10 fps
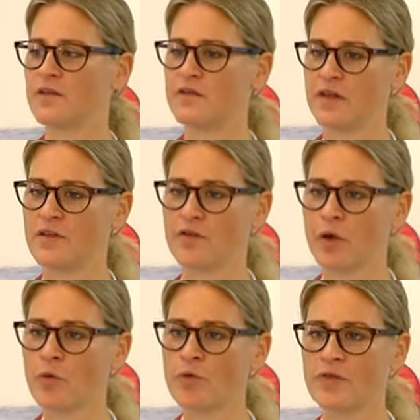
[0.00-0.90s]

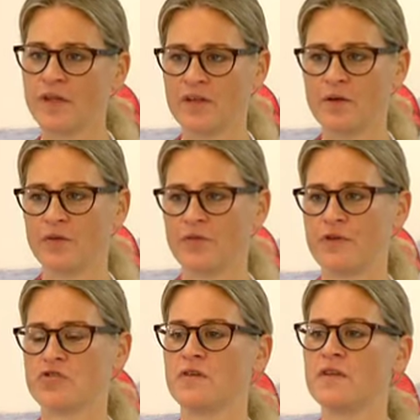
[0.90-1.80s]
CSOs that deal with
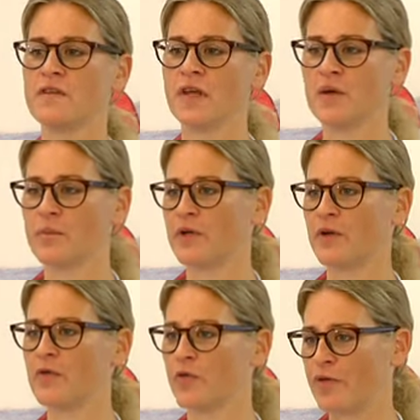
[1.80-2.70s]
fisheries, but
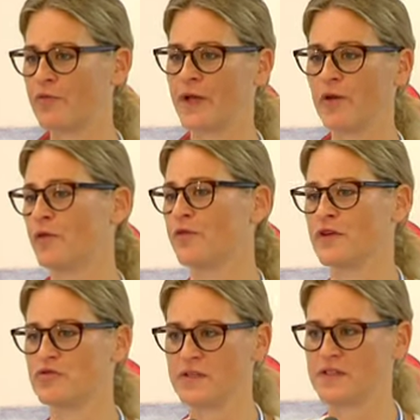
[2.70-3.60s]
also FAO, the
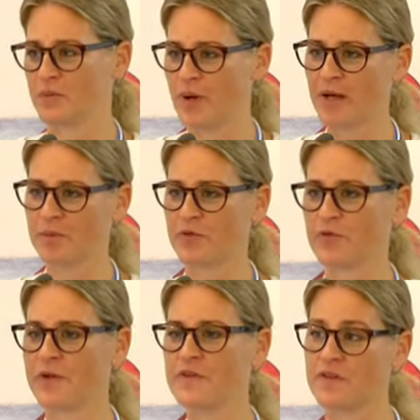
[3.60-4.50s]
fisheries department,
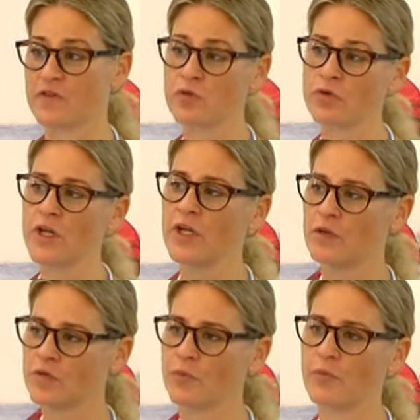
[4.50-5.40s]
for instance,
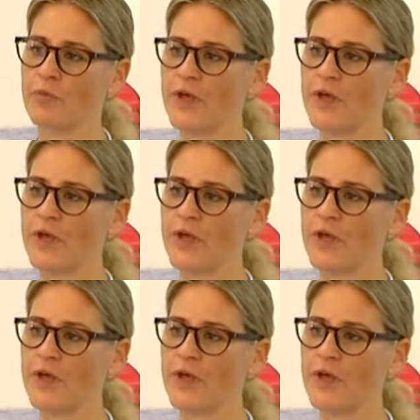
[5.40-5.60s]
to